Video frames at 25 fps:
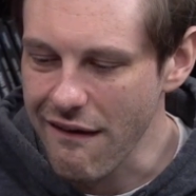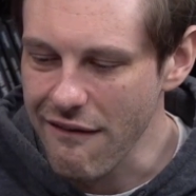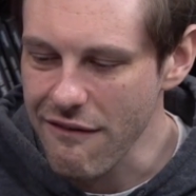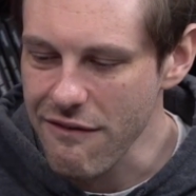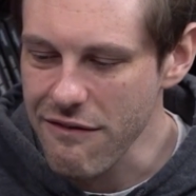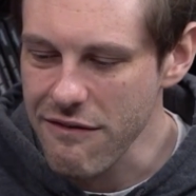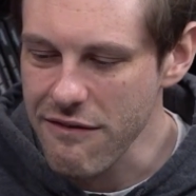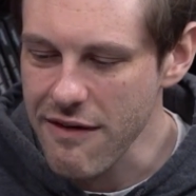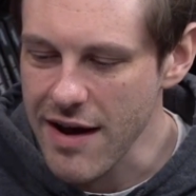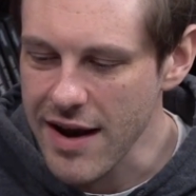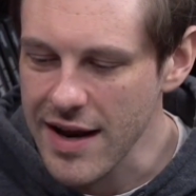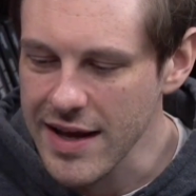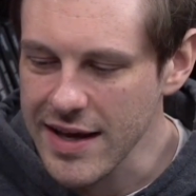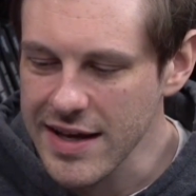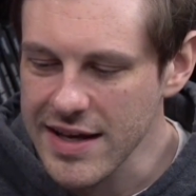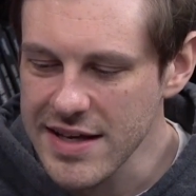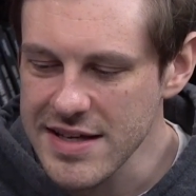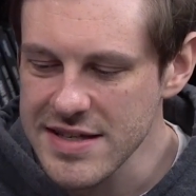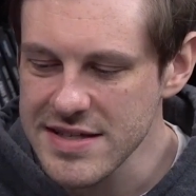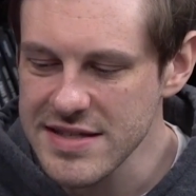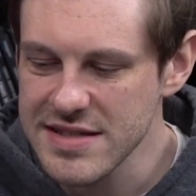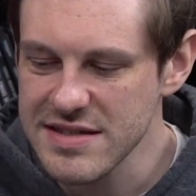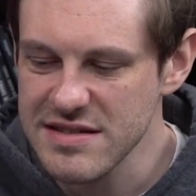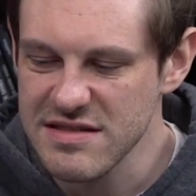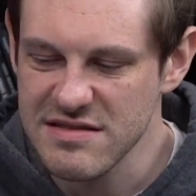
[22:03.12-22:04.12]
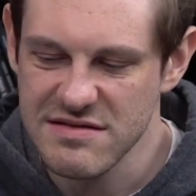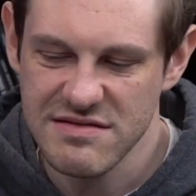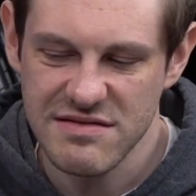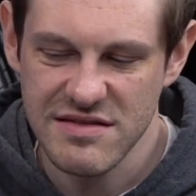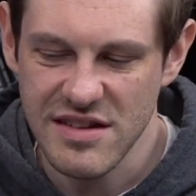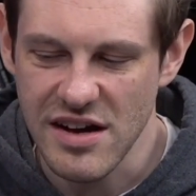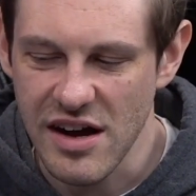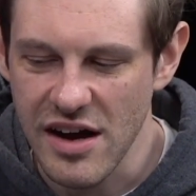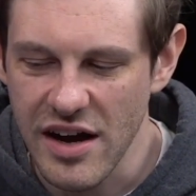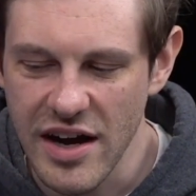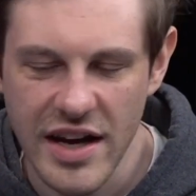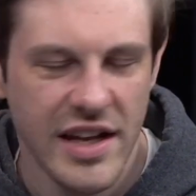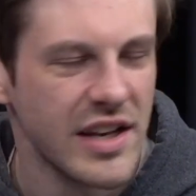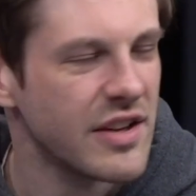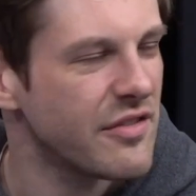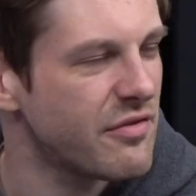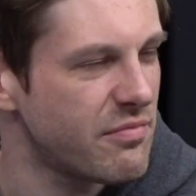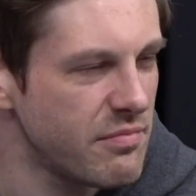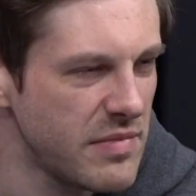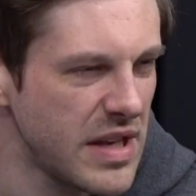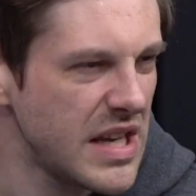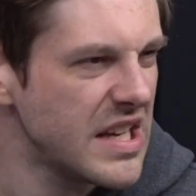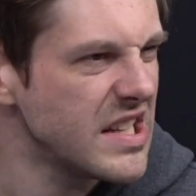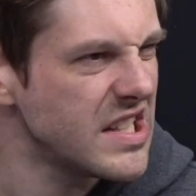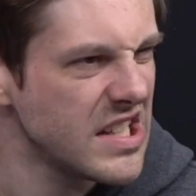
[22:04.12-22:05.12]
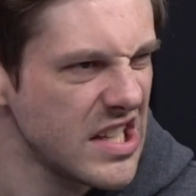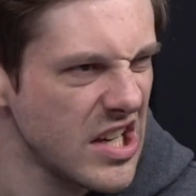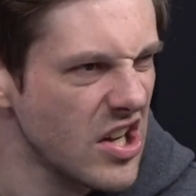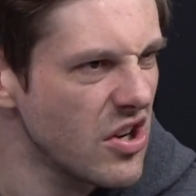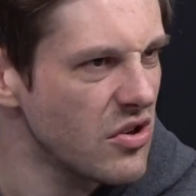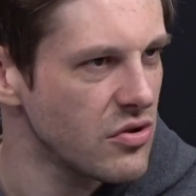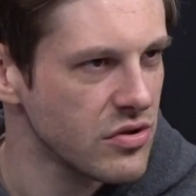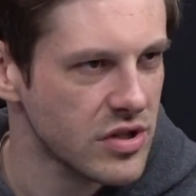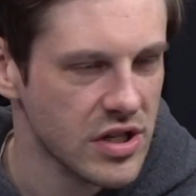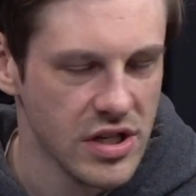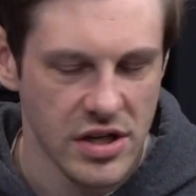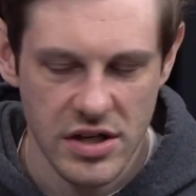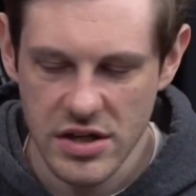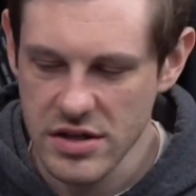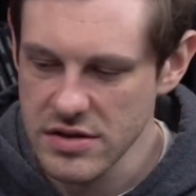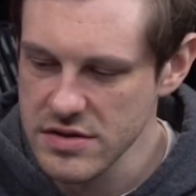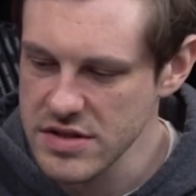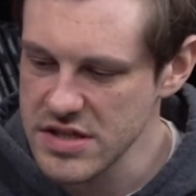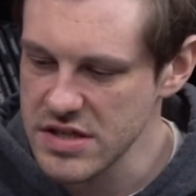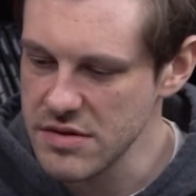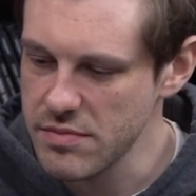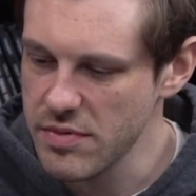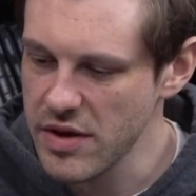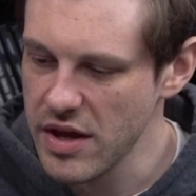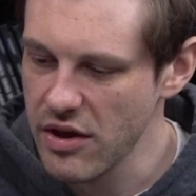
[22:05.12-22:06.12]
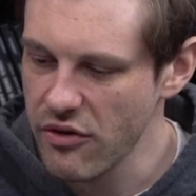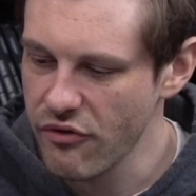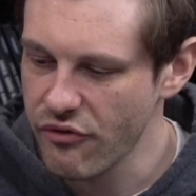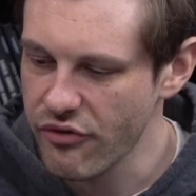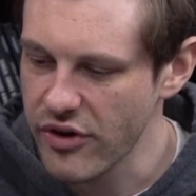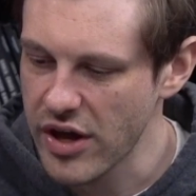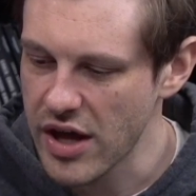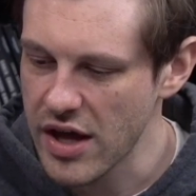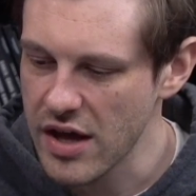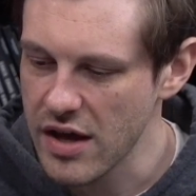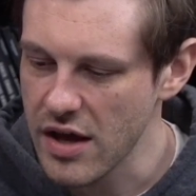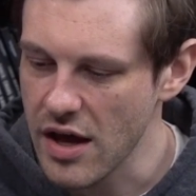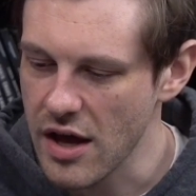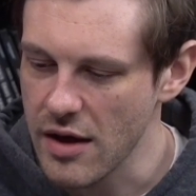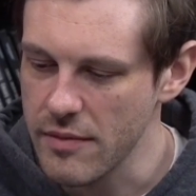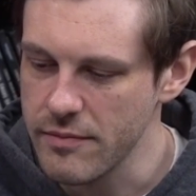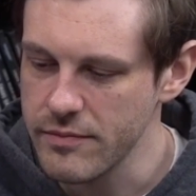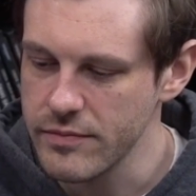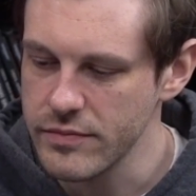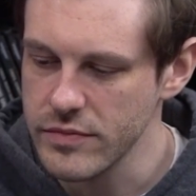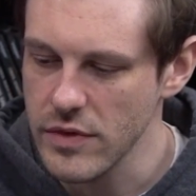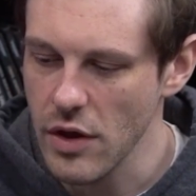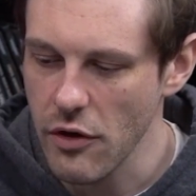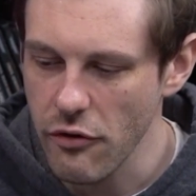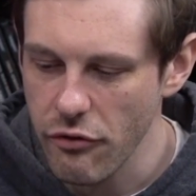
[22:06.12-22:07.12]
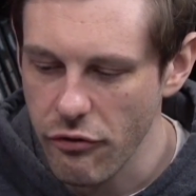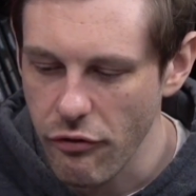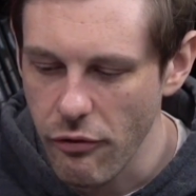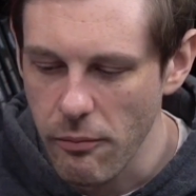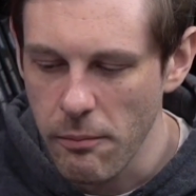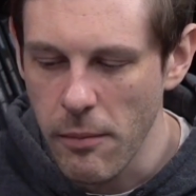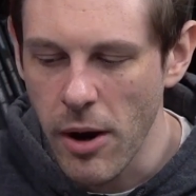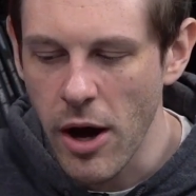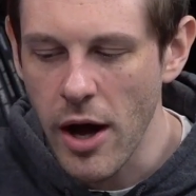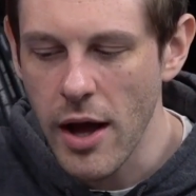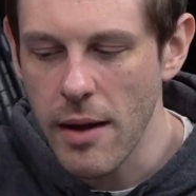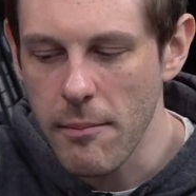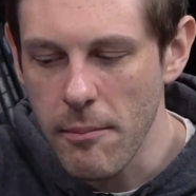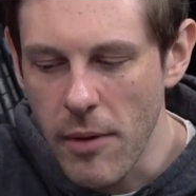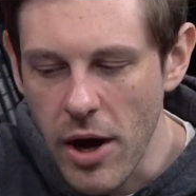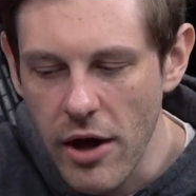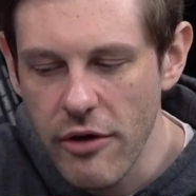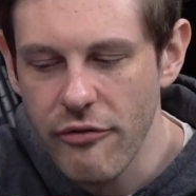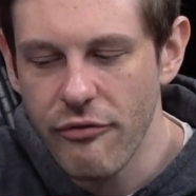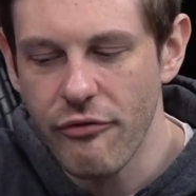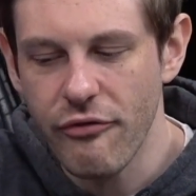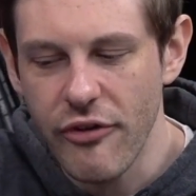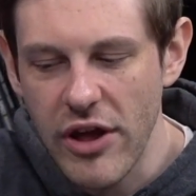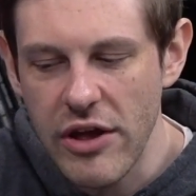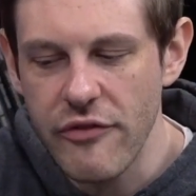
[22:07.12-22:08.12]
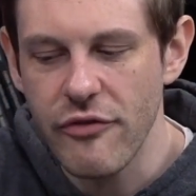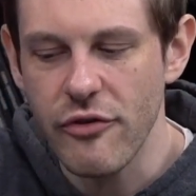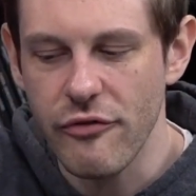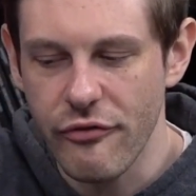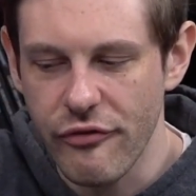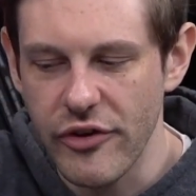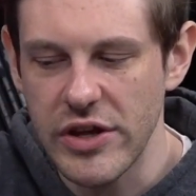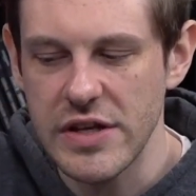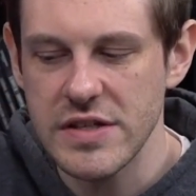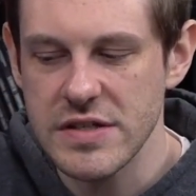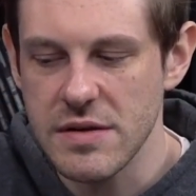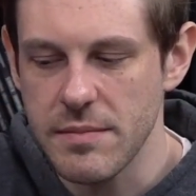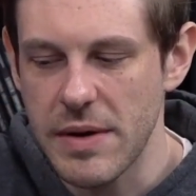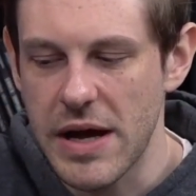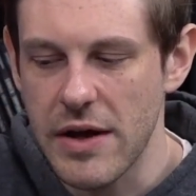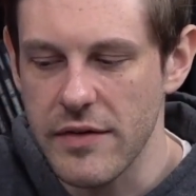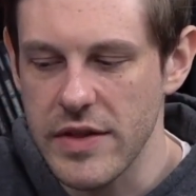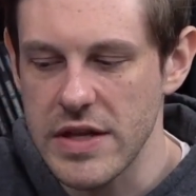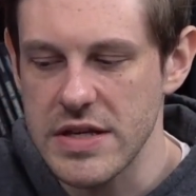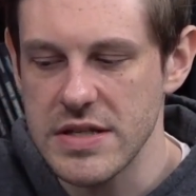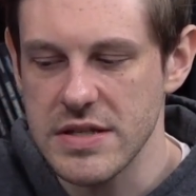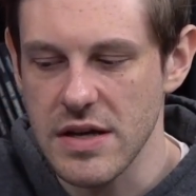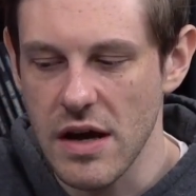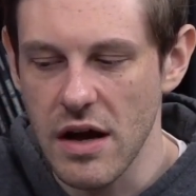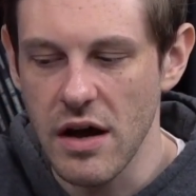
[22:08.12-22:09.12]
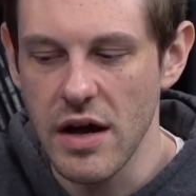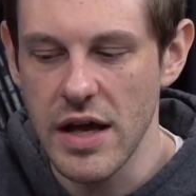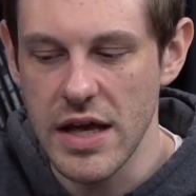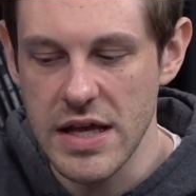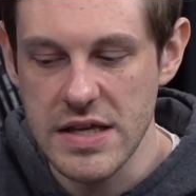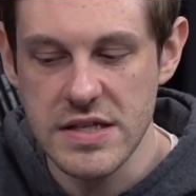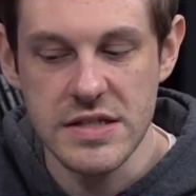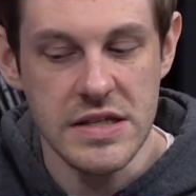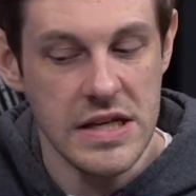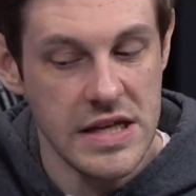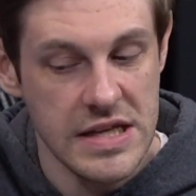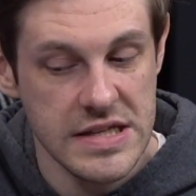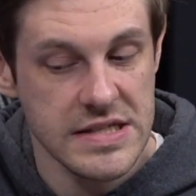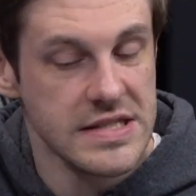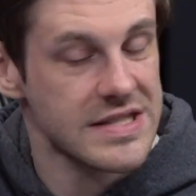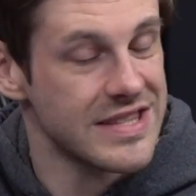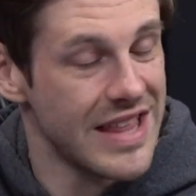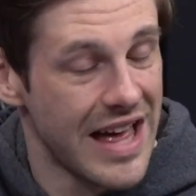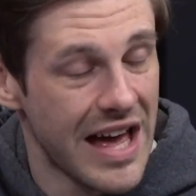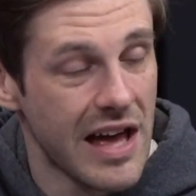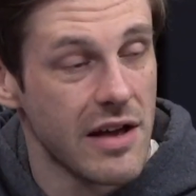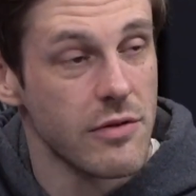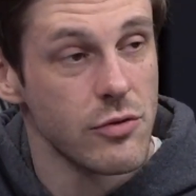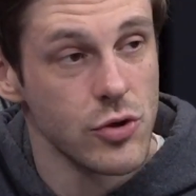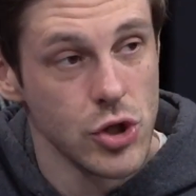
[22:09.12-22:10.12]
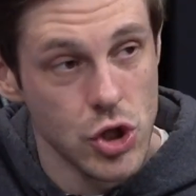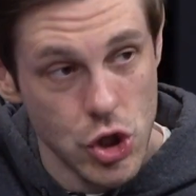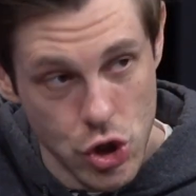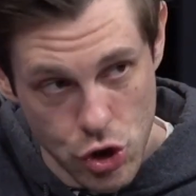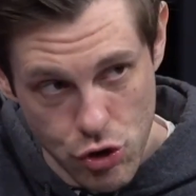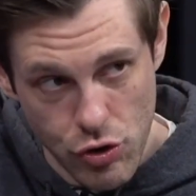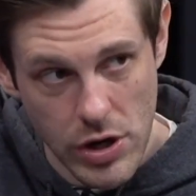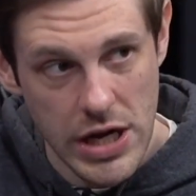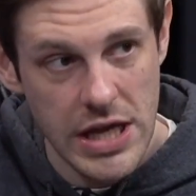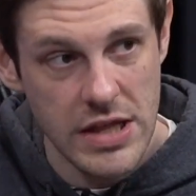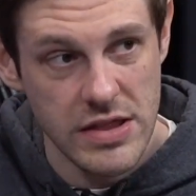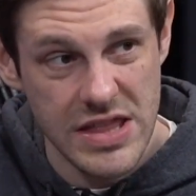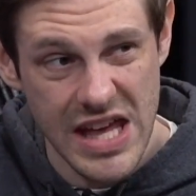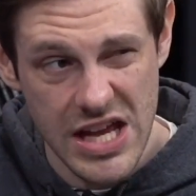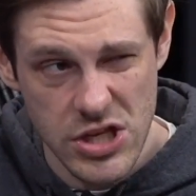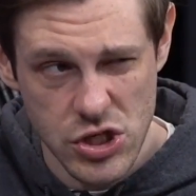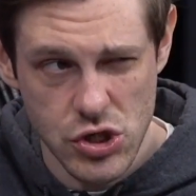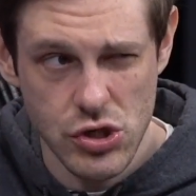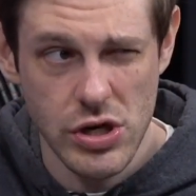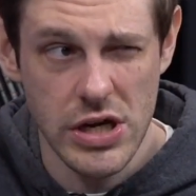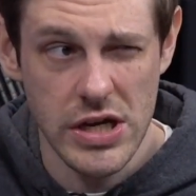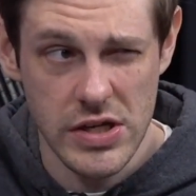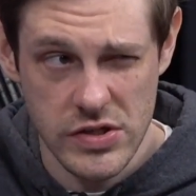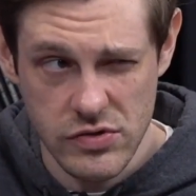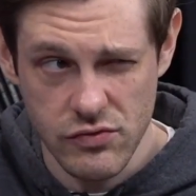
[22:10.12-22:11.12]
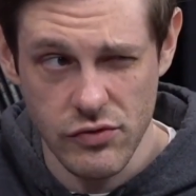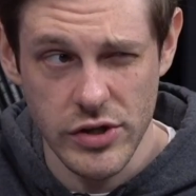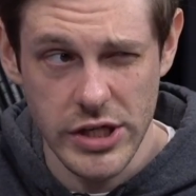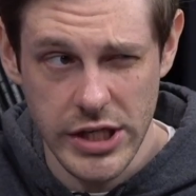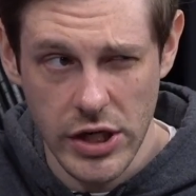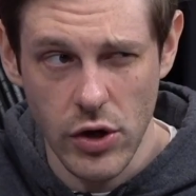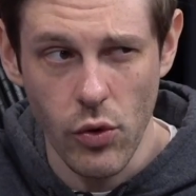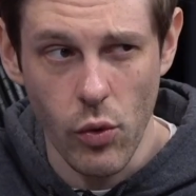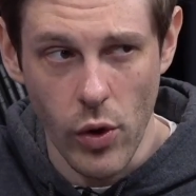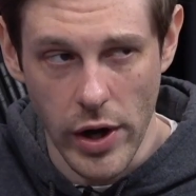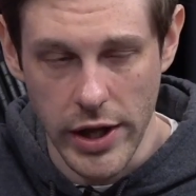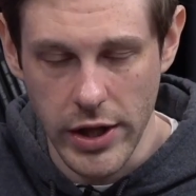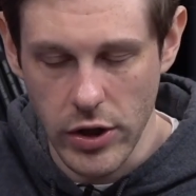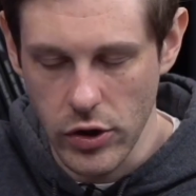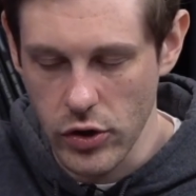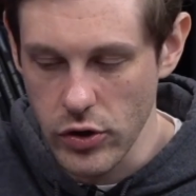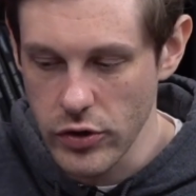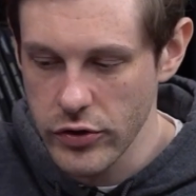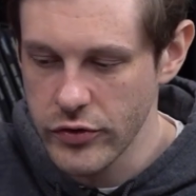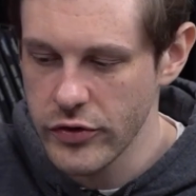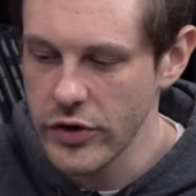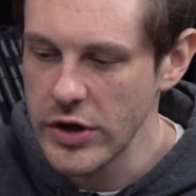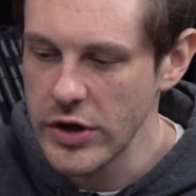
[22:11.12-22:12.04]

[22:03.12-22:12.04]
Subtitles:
Relic is kind of mediocre, to be fair. My favourite things about this is that trait. That trait is really quite good.